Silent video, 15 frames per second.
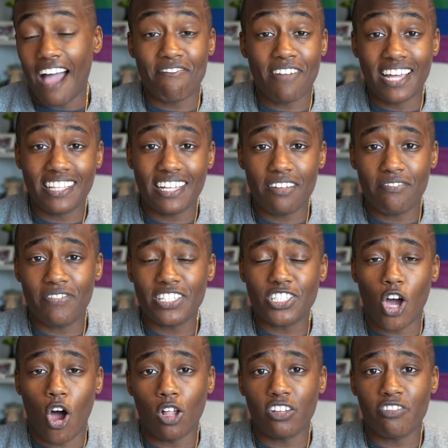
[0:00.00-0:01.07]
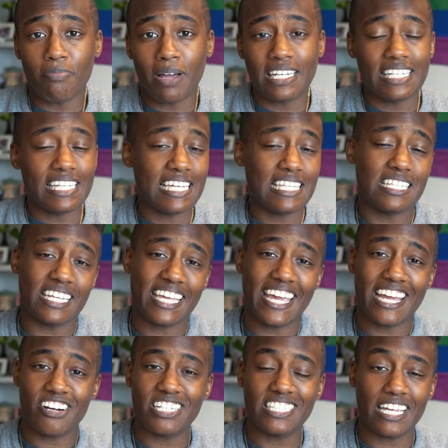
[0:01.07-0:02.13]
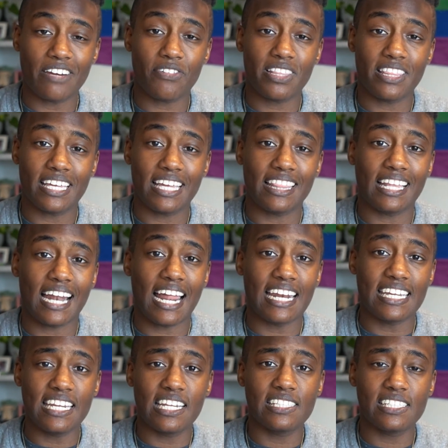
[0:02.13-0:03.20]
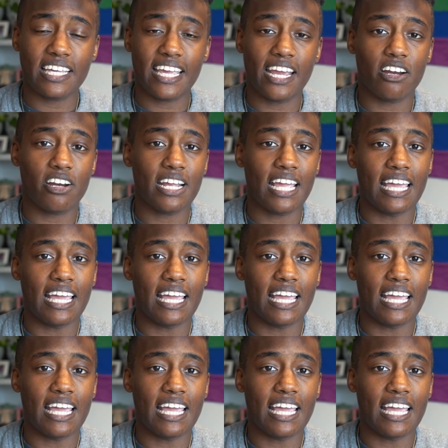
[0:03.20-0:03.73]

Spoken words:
I find that it fits all of my needs. It carries everything that I need it to carry,